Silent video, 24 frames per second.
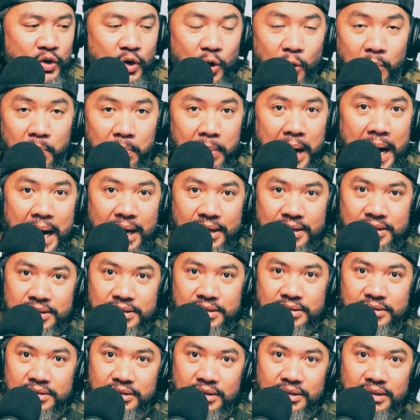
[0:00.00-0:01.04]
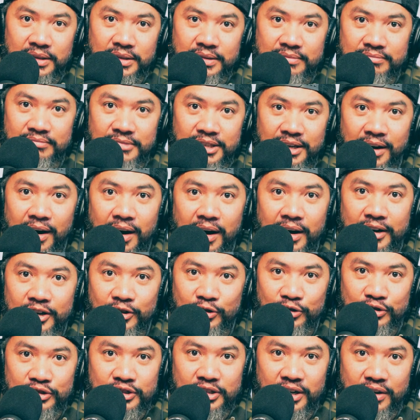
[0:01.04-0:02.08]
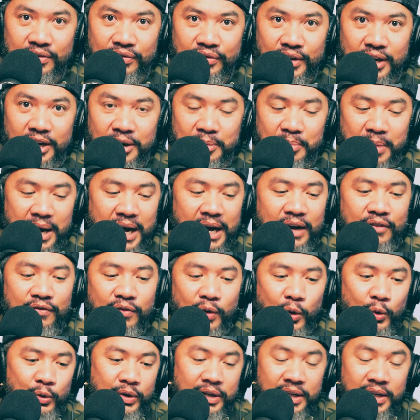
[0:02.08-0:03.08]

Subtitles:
box, the audio stuff here in my iPhone,